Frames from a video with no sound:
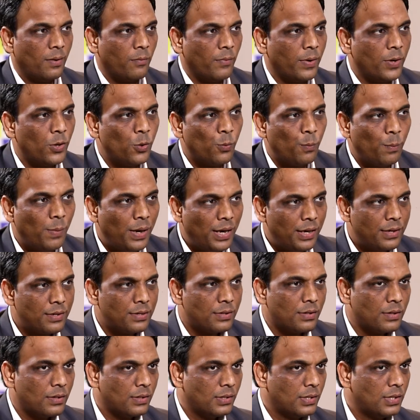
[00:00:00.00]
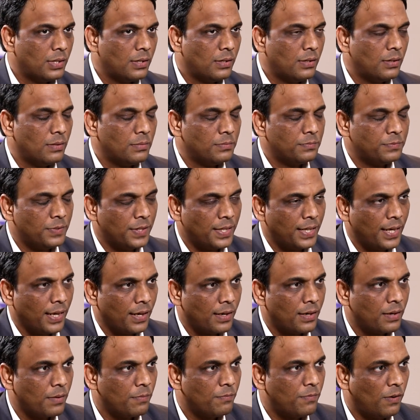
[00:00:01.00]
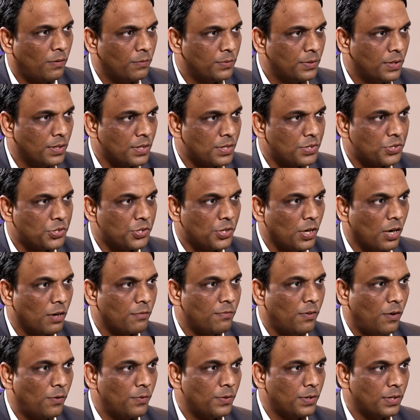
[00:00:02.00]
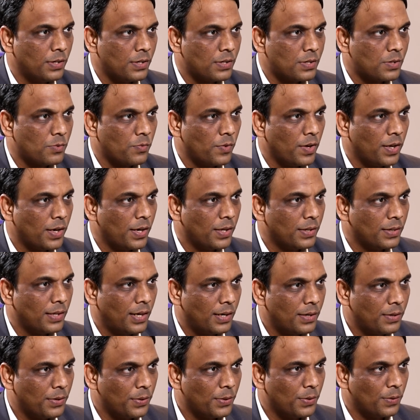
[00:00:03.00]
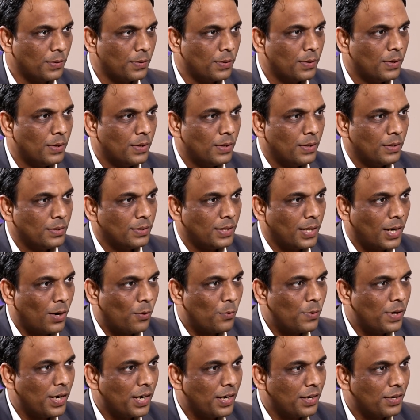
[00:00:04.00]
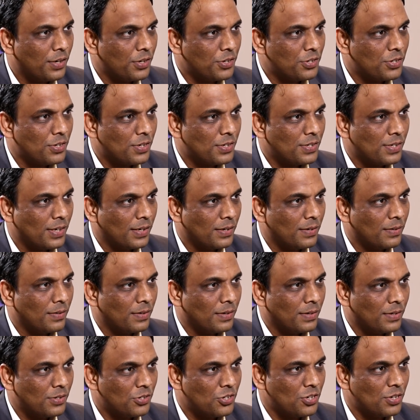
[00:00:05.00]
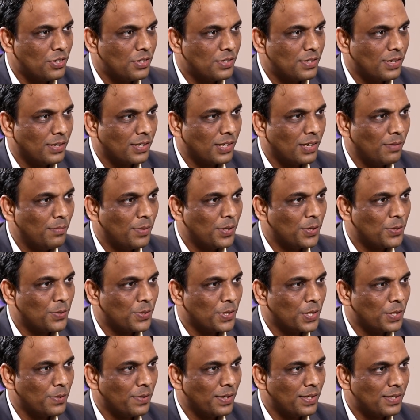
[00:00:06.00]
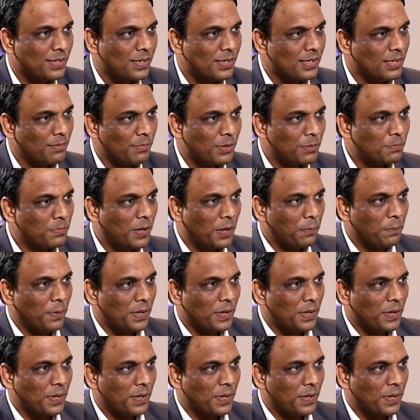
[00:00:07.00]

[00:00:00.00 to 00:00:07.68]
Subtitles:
when you meet the FinTech founders, young founders wearing that, you know, the round neck t-shirts and jeans and coming to you and says, Amit bhai,